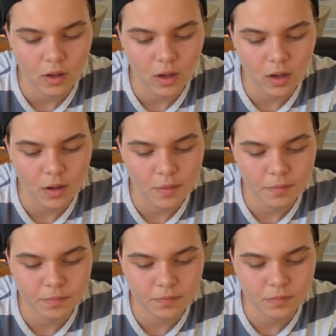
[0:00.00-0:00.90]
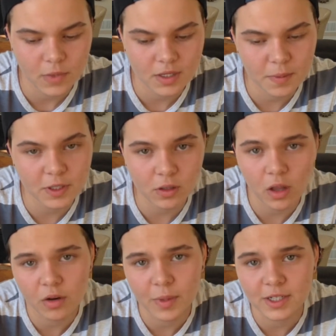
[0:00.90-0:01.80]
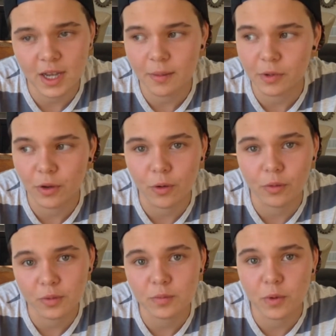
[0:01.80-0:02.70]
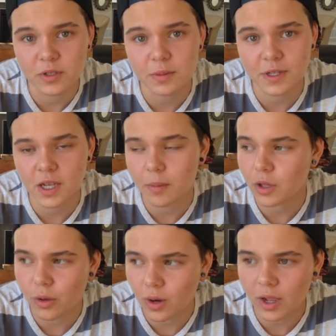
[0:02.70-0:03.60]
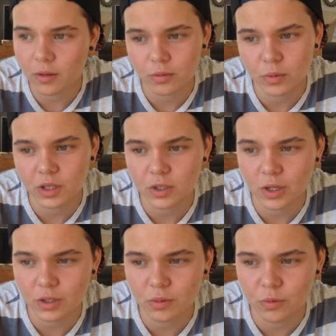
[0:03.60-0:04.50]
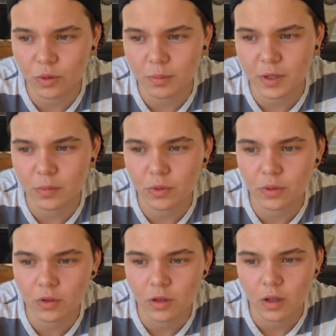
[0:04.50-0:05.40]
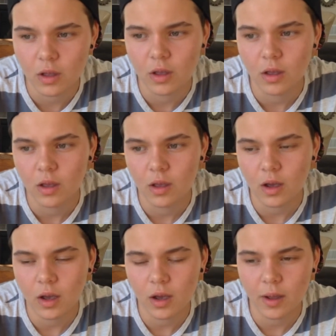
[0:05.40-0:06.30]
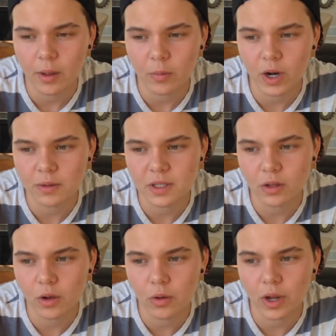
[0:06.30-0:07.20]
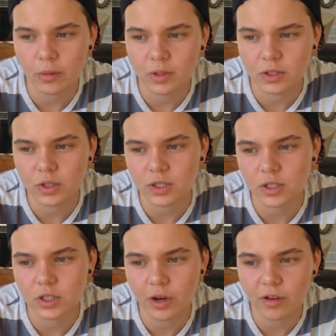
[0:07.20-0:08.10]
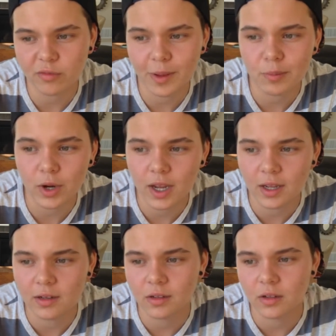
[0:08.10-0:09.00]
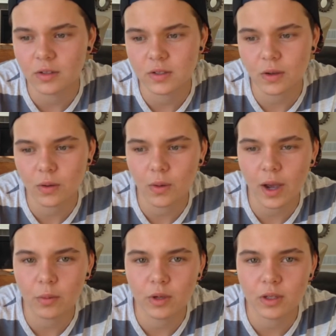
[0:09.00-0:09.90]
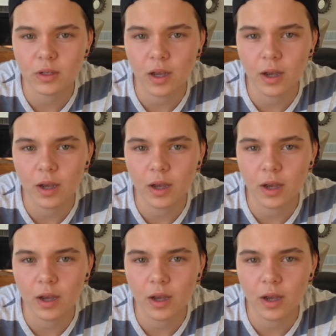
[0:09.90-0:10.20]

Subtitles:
I spent a lot of my time alone, most of my time alone. I really tried to avoid people, and when I was alone, I really tried to shut off my brain, so I would,